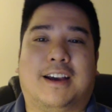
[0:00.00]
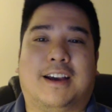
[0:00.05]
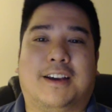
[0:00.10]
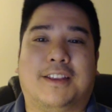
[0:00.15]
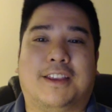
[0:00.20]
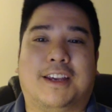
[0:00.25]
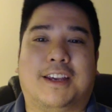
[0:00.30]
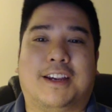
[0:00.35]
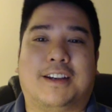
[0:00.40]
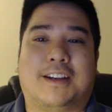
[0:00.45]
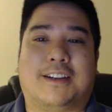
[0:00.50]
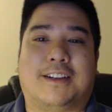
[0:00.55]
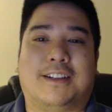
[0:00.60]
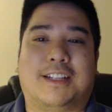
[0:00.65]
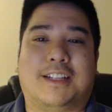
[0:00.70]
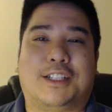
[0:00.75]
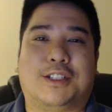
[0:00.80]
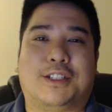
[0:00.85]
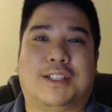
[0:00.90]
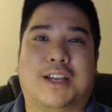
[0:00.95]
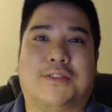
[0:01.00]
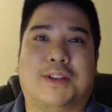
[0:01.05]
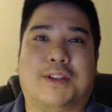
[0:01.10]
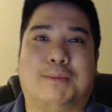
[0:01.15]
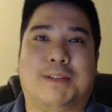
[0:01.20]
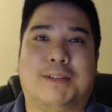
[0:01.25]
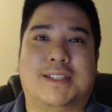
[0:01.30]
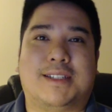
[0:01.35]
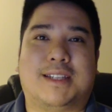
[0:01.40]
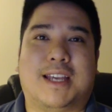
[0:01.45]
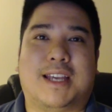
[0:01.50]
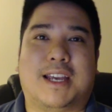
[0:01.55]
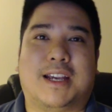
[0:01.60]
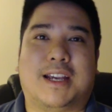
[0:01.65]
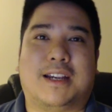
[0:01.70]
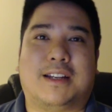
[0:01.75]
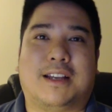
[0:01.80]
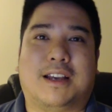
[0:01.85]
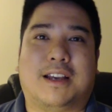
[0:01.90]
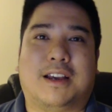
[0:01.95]
they should definitely be
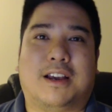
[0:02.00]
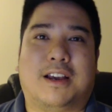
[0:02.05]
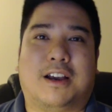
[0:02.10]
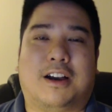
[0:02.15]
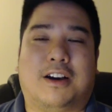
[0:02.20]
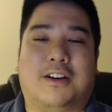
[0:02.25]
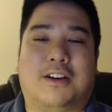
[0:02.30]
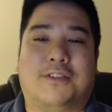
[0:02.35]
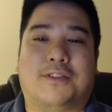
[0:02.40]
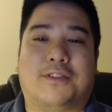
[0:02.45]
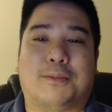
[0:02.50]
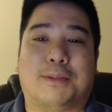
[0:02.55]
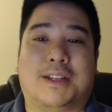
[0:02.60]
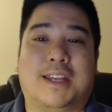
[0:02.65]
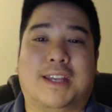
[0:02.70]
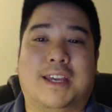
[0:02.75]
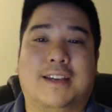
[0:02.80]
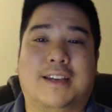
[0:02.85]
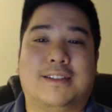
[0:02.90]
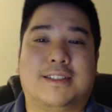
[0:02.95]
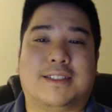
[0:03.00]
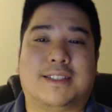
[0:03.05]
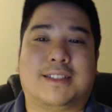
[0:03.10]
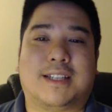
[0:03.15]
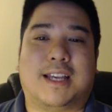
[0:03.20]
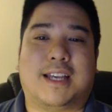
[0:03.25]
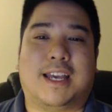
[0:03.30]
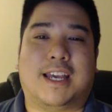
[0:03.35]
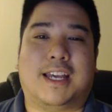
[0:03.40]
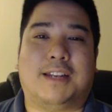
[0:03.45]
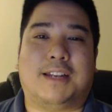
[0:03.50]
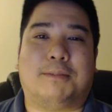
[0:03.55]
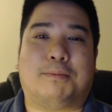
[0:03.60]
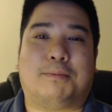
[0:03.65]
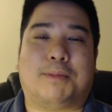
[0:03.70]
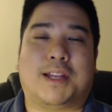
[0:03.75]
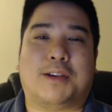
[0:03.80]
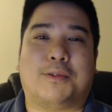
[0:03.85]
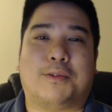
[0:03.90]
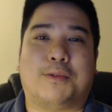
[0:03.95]
scared of Mateus and
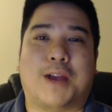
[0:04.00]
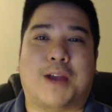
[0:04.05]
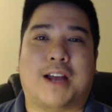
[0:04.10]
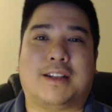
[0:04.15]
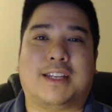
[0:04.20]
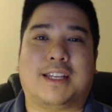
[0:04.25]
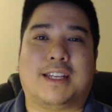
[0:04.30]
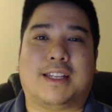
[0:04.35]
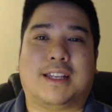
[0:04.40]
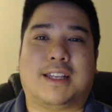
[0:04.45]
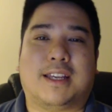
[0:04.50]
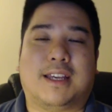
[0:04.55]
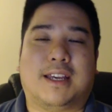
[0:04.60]
play around it.